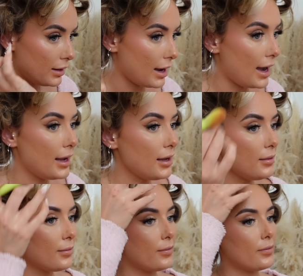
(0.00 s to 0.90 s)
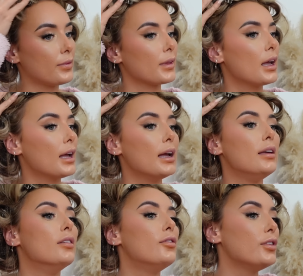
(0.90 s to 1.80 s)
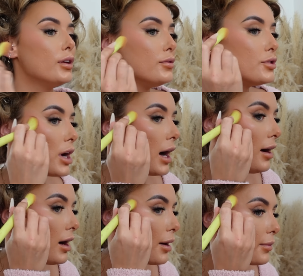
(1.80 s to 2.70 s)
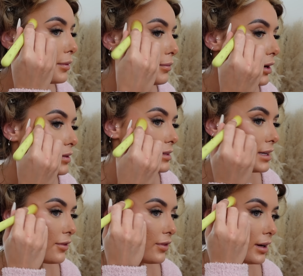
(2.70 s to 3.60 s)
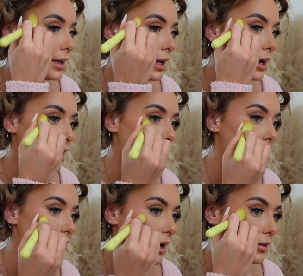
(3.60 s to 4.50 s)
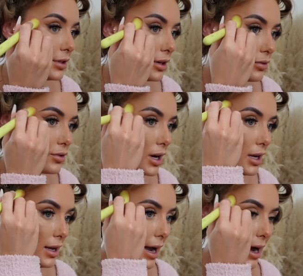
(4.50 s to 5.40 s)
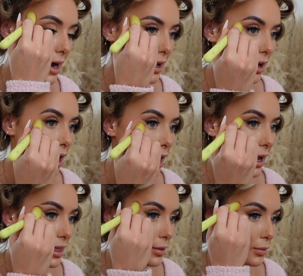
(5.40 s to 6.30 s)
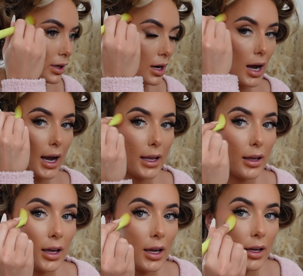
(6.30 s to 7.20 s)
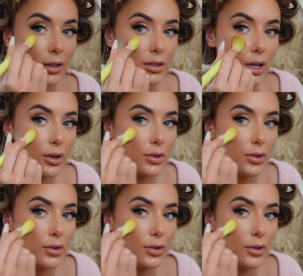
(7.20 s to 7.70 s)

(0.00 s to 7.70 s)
day in the future, I would most definitely like to have children, and I would like 2